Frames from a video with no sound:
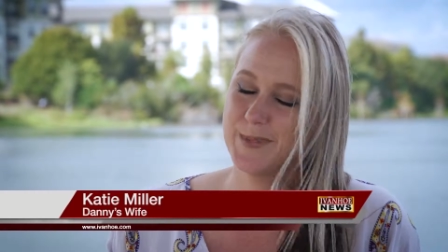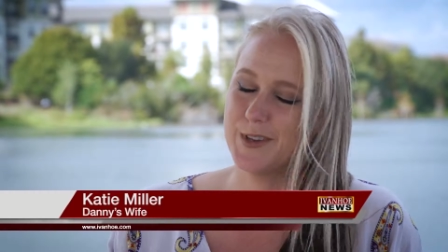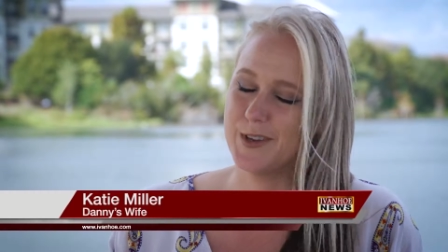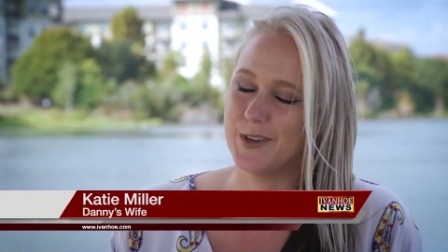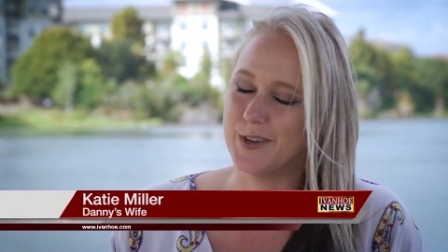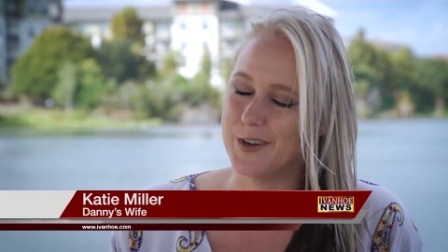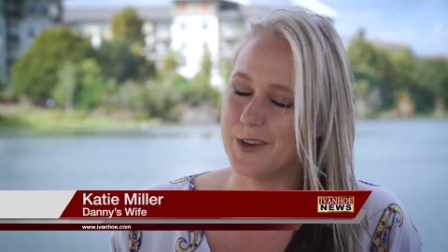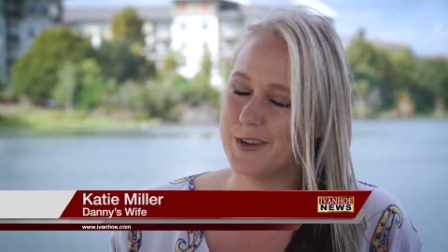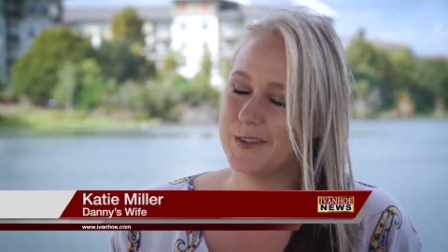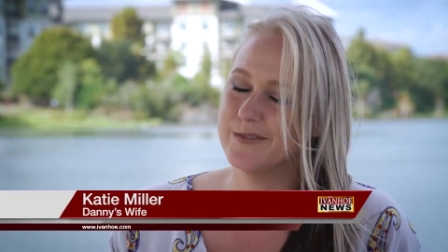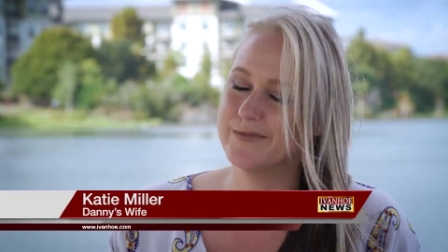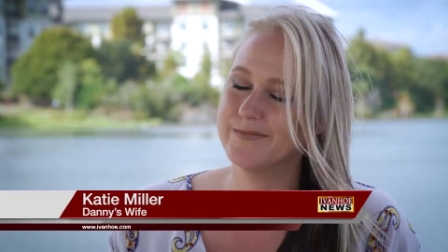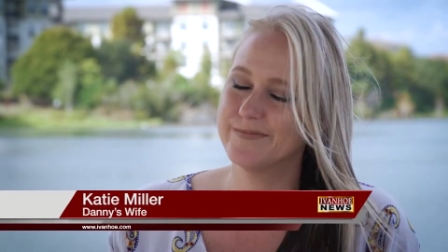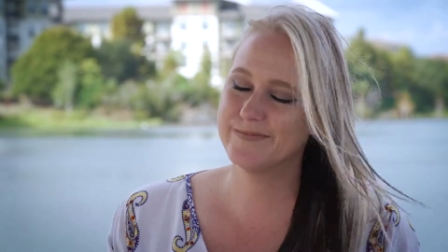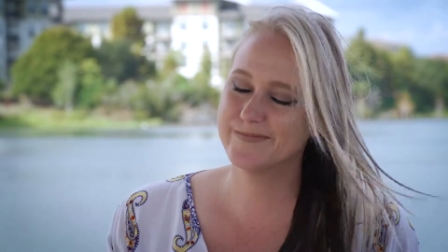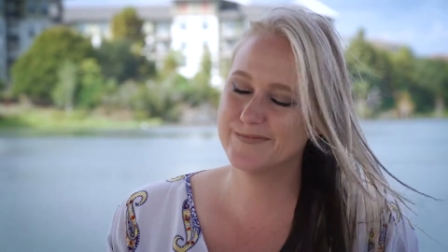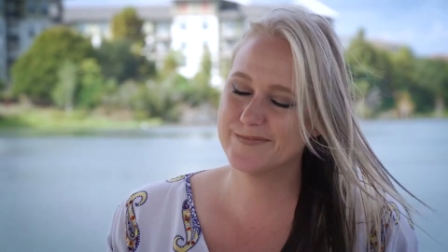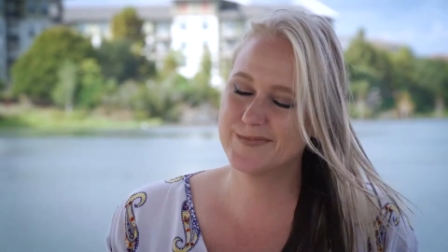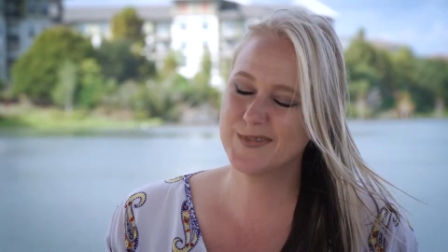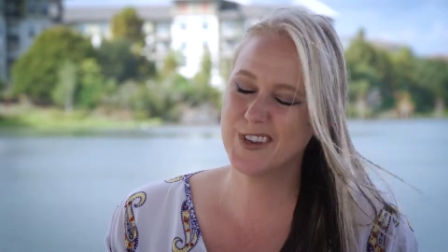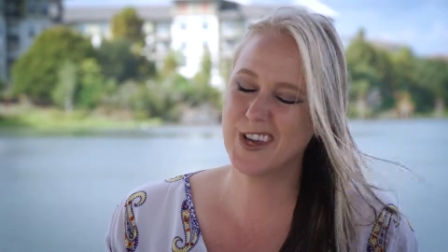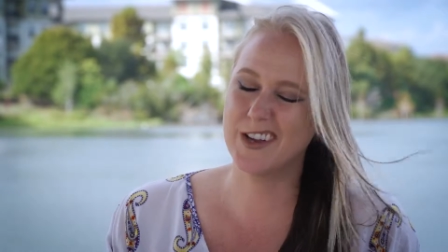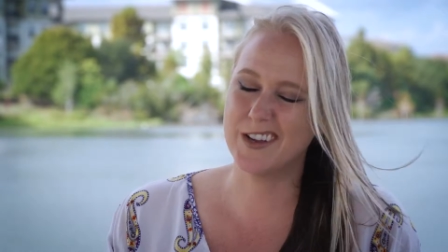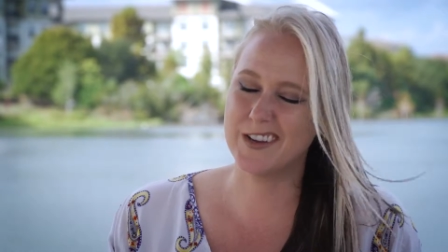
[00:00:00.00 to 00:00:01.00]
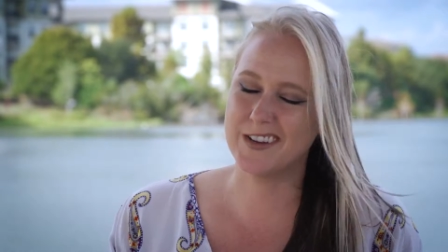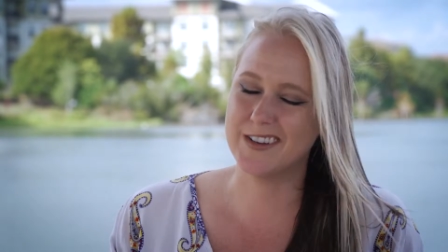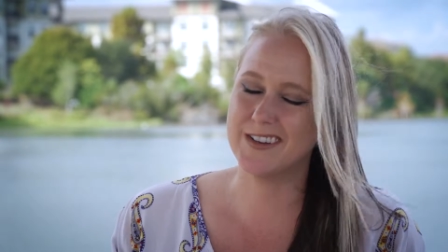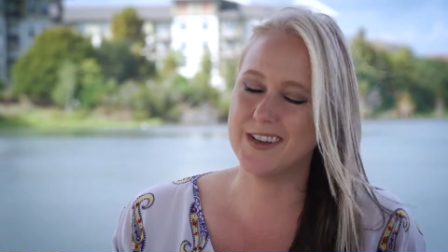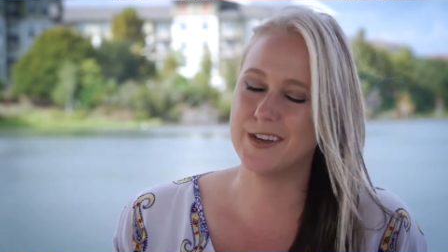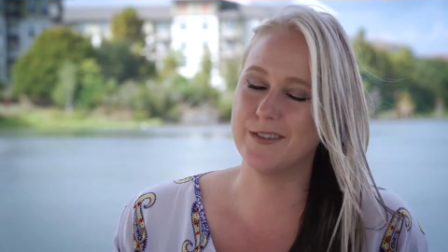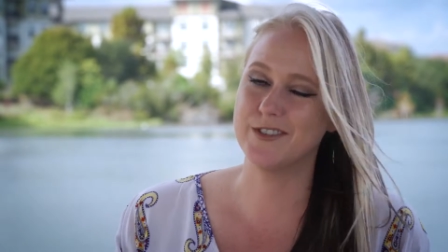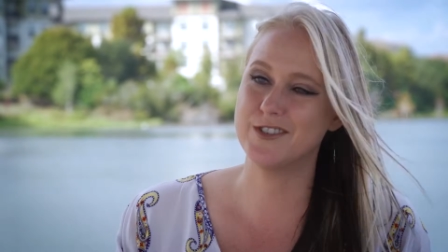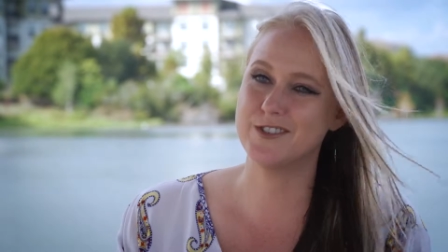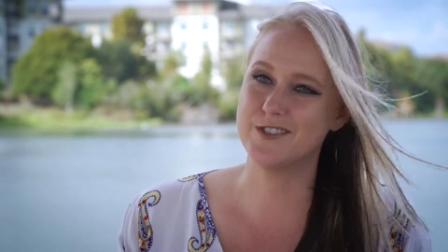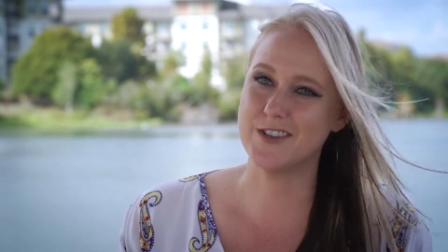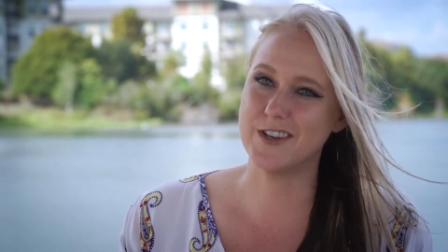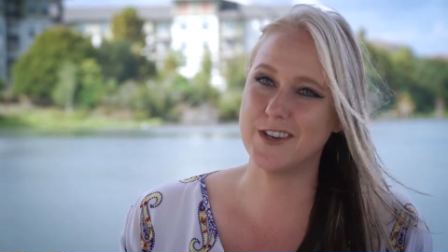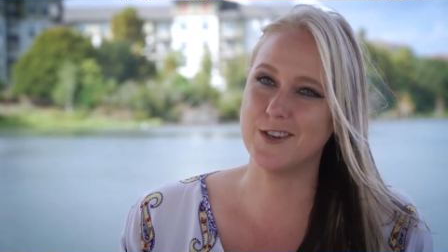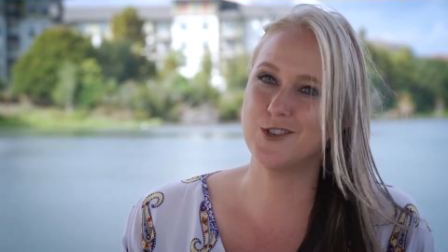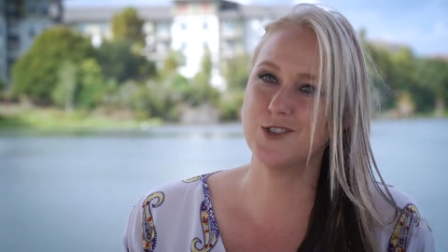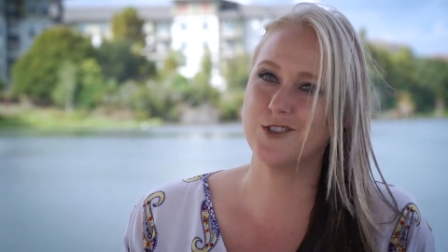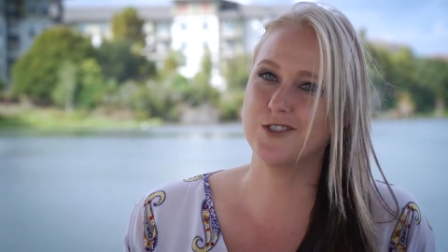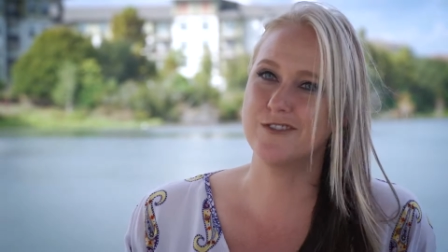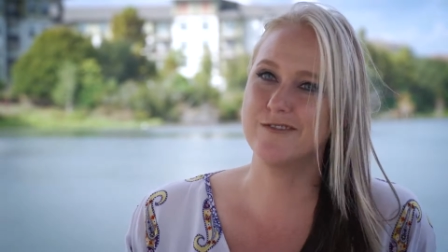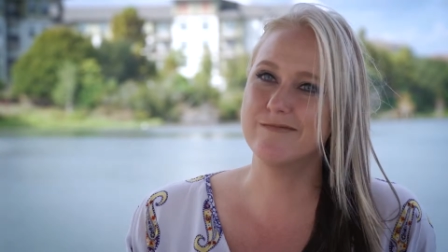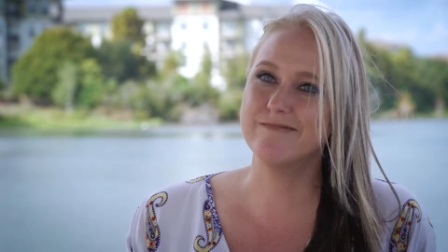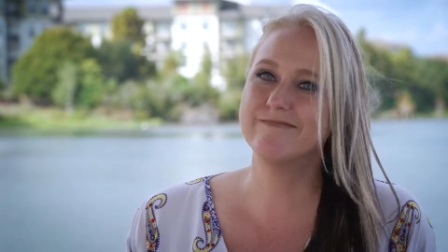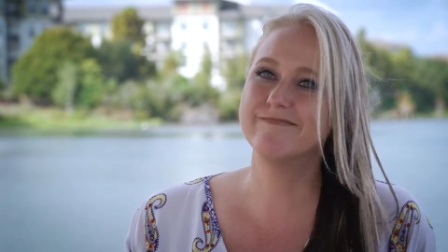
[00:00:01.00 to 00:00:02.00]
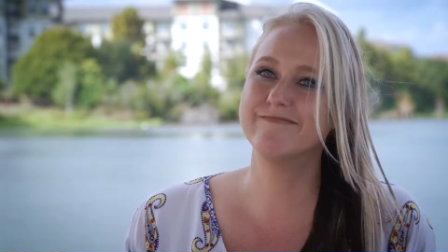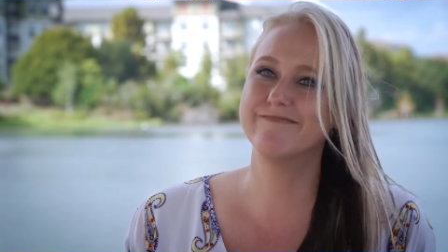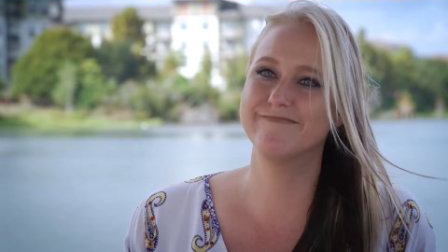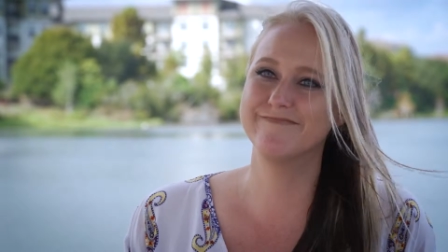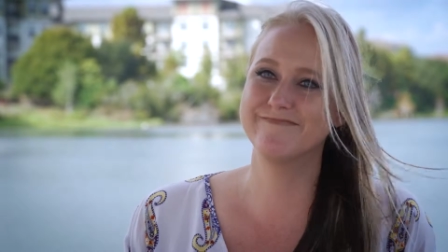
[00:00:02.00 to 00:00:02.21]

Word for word: you know, kind of devastation.